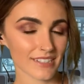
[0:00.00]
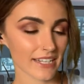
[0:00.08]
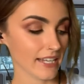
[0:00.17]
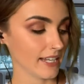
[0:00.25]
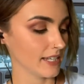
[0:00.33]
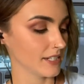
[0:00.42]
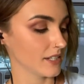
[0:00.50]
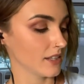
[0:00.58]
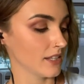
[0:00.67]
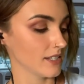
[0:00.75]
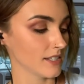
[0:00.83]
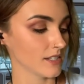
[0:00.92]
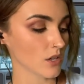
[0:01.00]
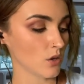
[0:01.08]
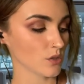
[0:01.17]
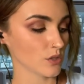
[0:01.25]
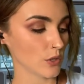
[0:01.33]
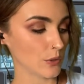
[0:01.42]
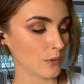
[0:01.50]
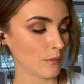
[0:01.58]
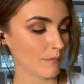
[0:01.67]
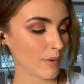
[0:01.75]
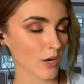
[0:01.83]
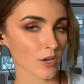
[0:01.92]
And this is also
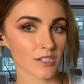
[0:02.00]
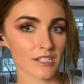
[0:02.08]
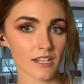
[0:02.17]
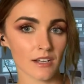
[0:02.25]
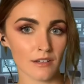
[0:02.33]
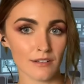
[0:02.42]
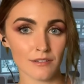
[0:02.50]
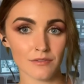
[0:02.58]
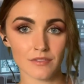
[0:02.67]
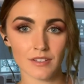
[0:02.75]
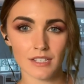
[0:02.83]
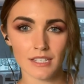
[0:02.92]
part of